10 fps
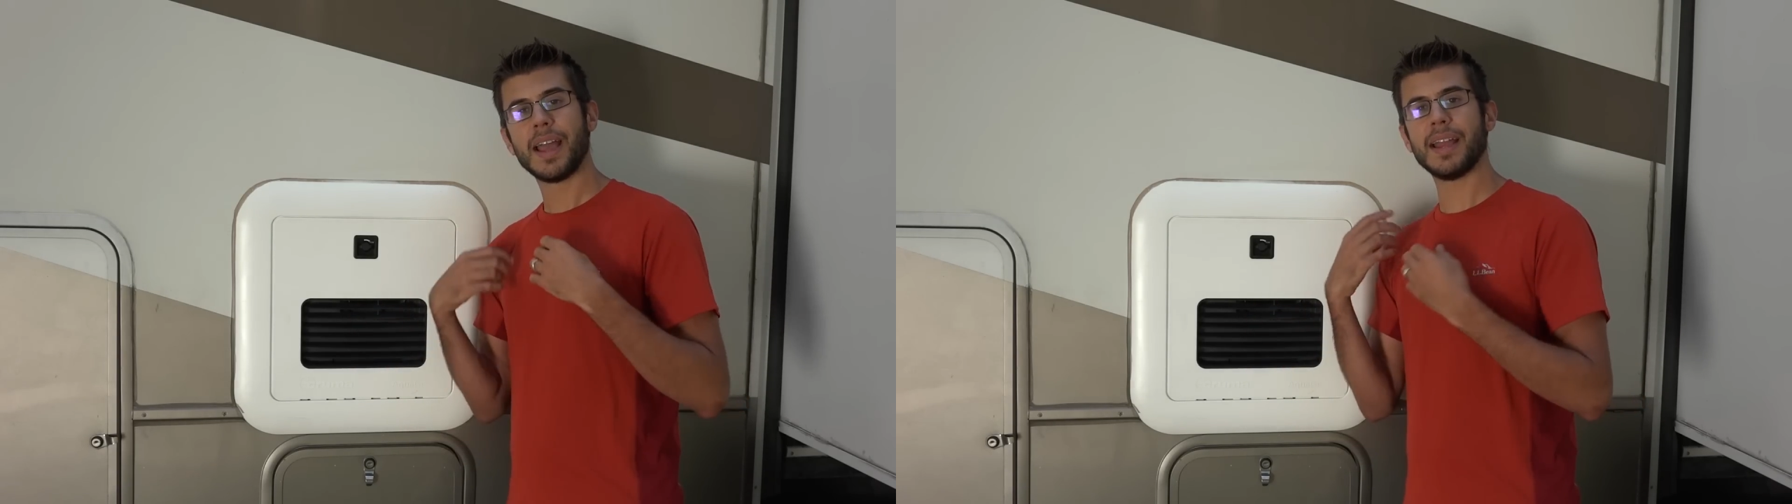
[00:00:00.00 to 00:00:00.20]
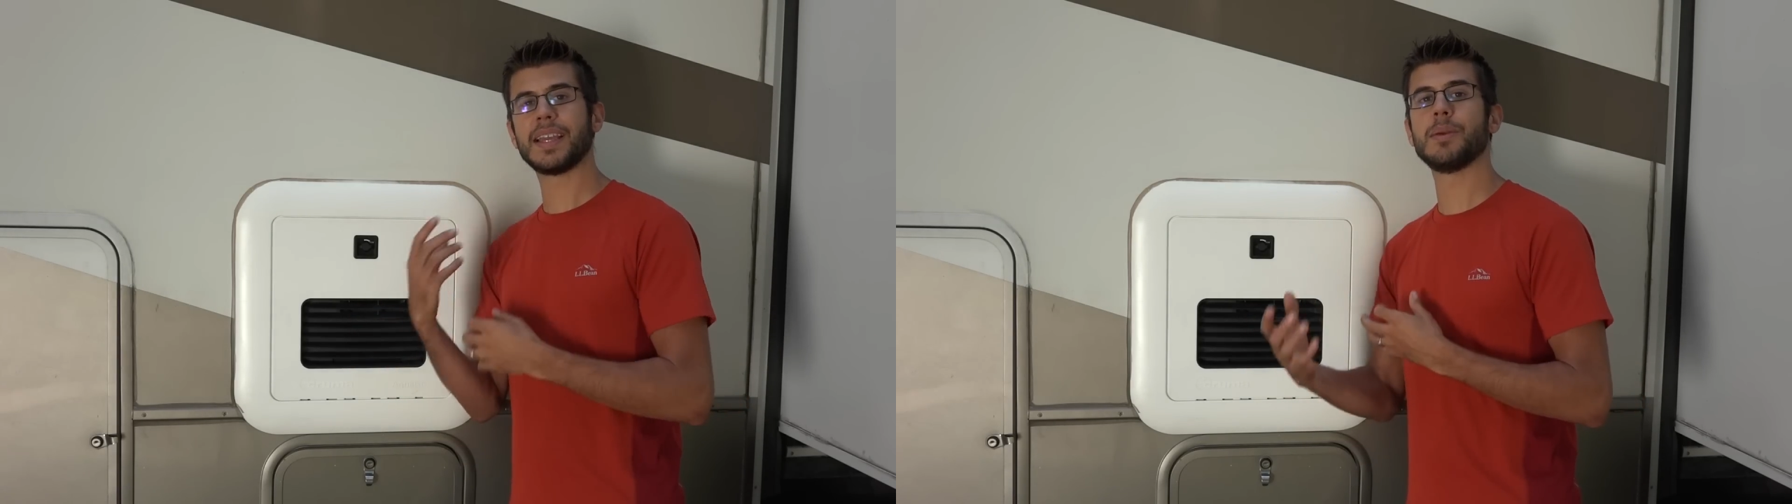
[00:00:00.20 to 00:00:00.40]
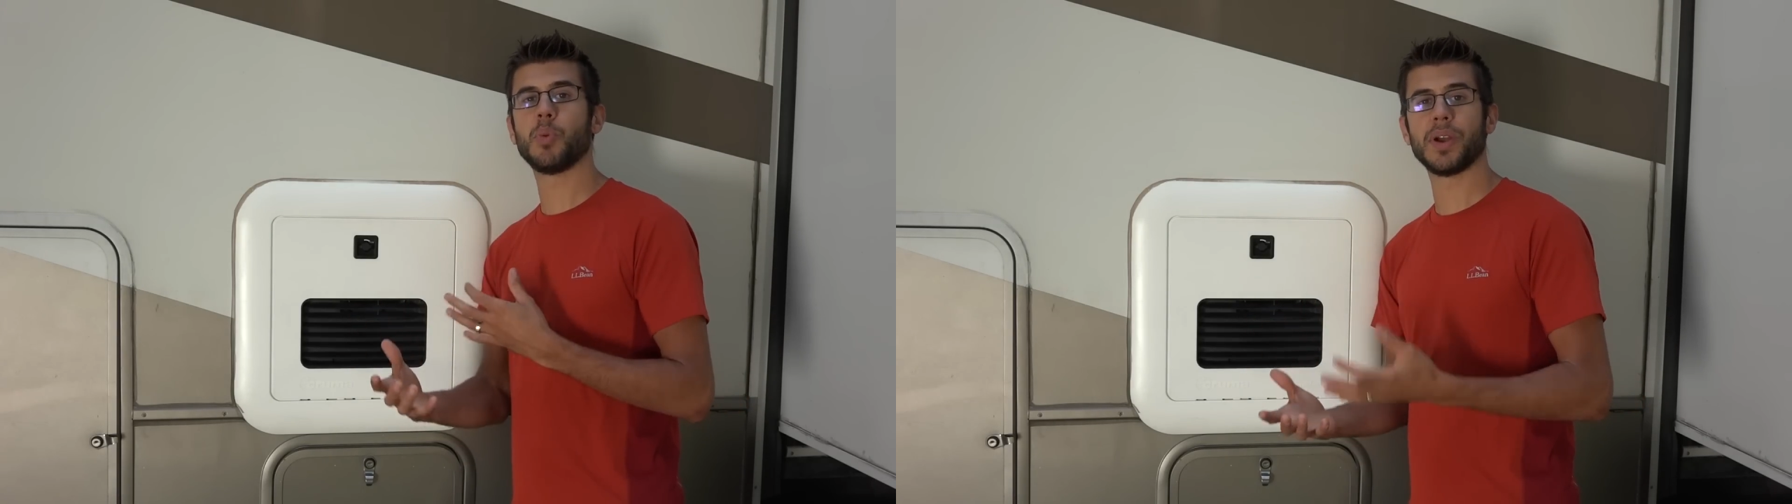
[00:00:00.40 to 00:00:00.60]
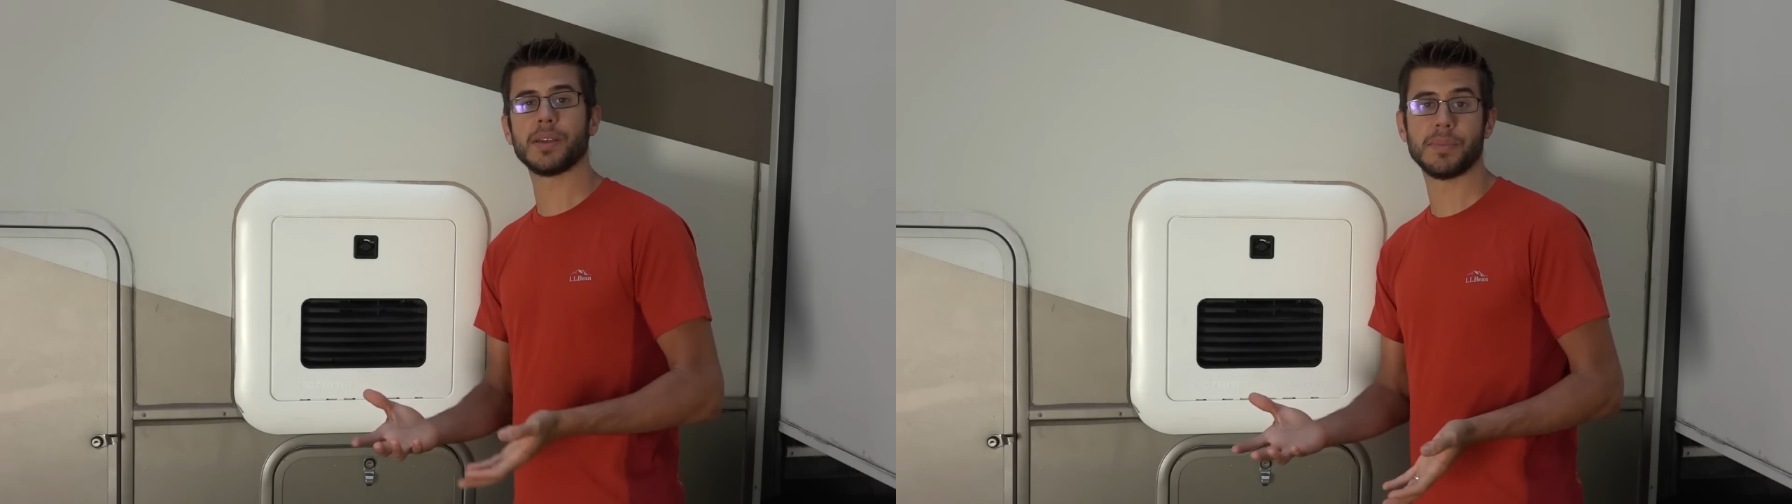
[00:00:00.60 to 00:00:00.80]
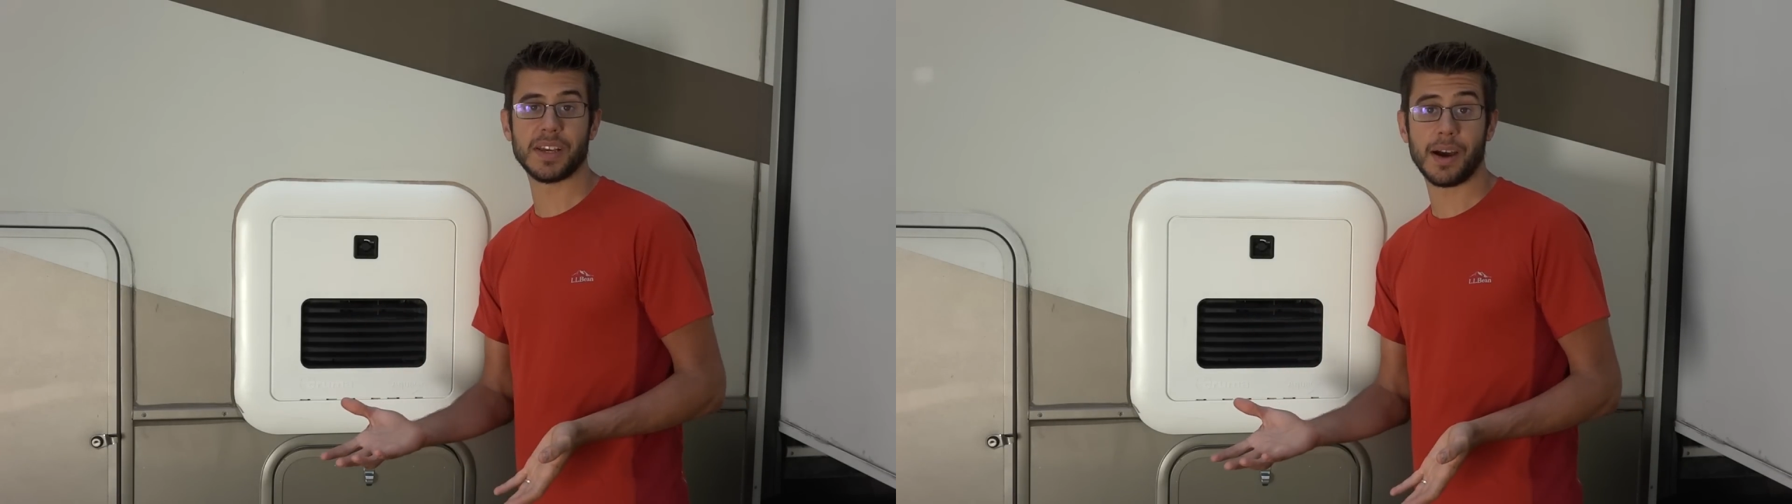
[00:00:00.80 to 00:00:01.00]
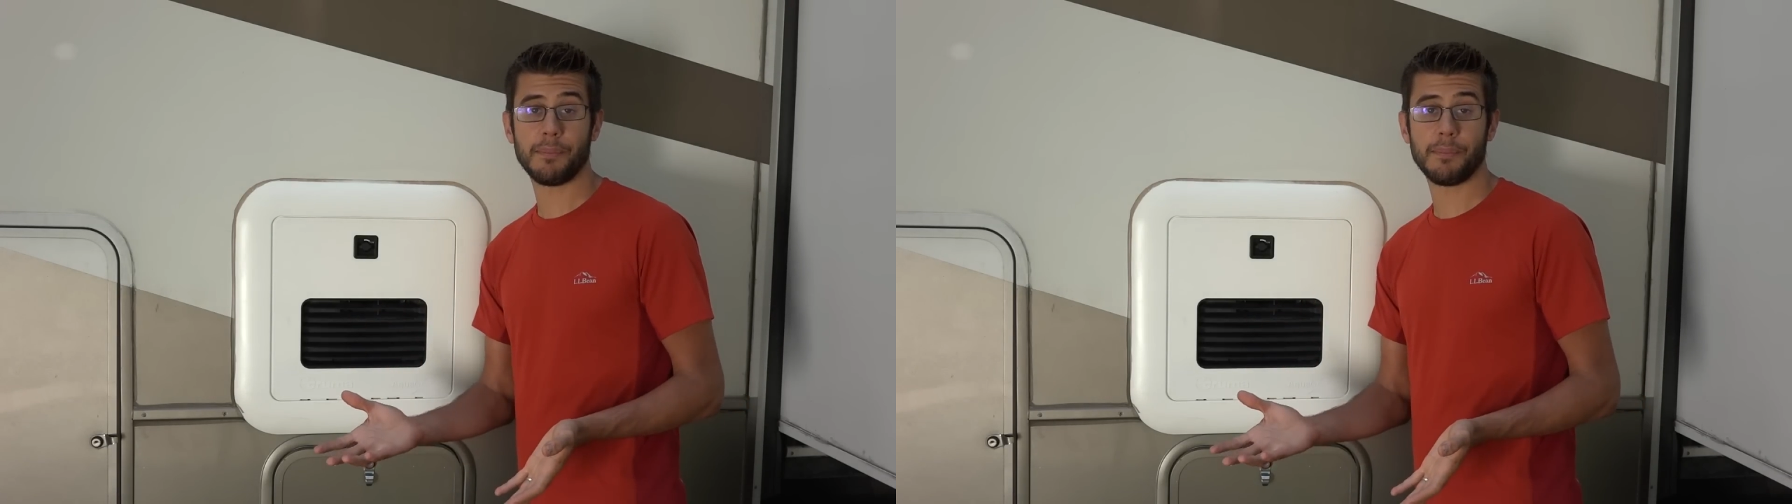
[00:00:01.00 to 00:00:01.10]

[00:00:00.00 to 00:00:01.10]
and keep waking me up.